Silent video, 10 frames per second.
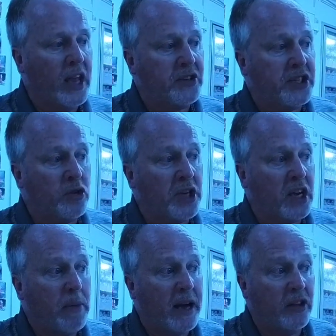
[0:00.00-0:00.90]
Now she's going
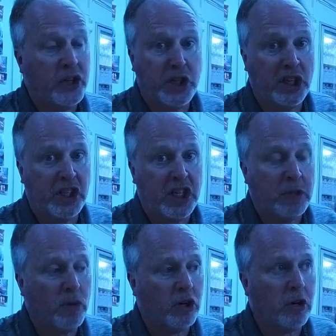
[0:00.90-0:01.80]
to take a bite of the chili
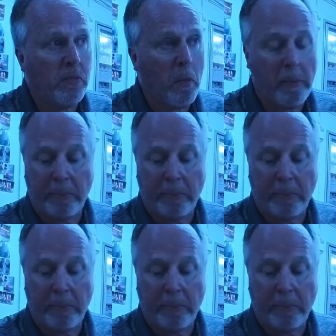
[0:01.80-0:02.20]
cheeseburger.